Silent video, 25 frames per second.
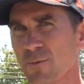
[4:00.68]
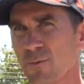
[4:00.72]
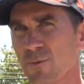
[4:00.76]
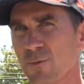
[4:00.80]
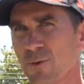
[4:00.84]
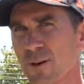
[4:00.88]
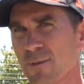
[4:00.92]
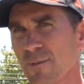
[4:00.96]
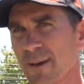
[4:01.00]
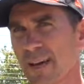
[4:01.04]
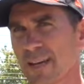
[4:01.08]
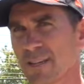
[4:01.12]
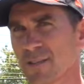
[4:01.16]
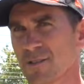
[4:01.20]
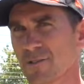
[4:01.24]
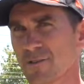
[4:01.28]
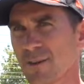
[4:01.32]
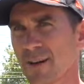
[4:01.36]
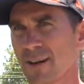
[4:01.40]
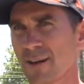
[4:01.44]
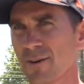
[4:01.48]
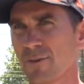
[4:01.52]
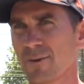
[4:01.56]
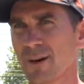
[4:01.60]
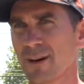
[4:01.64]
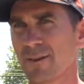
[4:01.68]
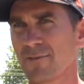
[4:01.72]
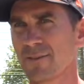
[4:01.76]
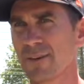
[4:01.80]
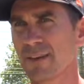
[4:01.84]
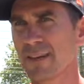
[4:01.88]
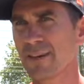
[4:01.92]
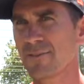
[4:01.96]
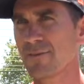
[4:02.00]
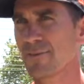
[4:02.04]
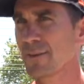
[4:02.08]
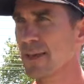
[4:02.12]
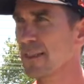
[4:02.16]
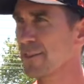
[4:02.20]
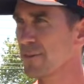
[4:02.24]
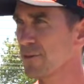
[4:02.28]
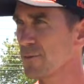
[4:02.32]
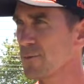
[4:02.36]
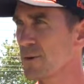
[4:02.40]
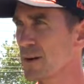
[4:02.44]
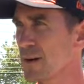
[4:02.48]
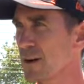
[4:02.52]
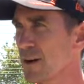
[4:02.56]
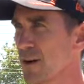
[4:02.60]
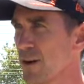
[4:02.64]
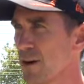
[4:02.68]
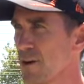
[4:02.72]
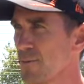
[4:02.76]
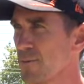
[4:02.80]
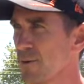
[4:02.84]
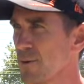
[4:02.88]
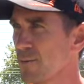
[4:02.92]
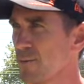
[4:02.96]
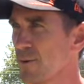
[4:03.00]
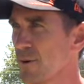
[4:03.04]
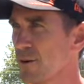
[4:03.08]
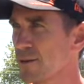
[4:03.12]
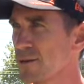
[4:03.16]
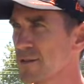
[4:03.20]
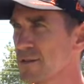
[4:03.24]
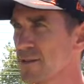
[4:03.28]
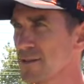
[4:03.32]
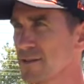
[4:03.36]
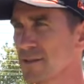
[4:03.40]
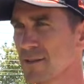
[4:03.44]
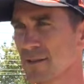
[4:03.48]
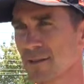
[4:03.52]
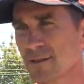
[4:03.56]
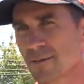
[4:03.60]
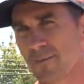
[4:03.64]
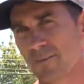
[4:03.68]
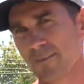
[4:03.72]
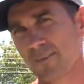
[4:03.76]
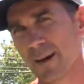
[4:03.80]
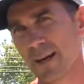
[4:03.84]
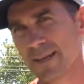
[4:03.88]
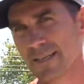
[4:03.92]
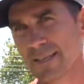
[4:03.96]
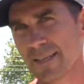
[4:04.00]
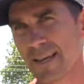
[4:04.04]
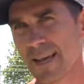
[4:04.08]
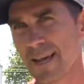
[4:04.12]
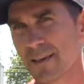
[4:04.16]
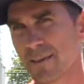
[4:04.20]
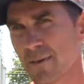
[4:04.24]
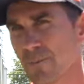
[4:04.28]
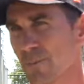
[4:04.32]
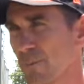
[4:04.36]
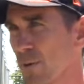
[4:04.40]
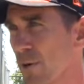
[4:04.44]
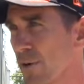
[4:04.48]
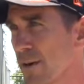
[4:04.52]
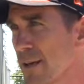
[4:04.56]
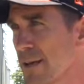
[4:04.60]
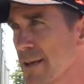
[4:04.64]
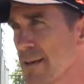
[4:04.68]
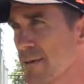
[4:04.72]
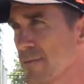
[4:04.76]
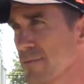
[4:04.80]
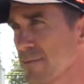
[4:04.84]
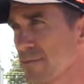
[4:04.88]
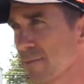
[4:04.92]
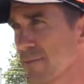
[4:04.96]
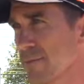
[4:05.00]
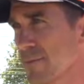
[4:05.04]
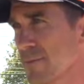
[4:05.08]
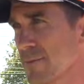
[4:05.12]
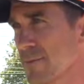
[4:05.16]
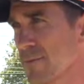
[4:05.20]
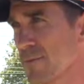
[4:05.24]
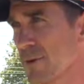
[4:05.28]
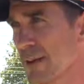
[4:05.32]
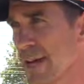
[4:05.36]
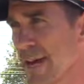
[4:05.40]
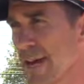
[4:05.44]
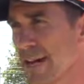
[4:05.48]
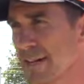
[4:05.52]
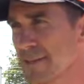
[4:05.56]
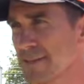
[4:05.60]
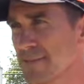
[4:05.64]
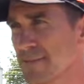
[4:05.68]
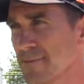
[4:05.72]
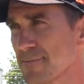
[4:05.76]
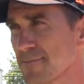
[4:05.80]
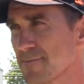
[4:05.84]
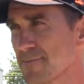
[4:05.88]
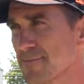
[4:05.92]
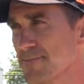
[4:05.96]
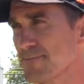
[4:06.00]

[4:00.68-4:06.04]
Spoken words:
ruled him out straight away, if you give him that little bit of hope, it might just amazing how the body reacts.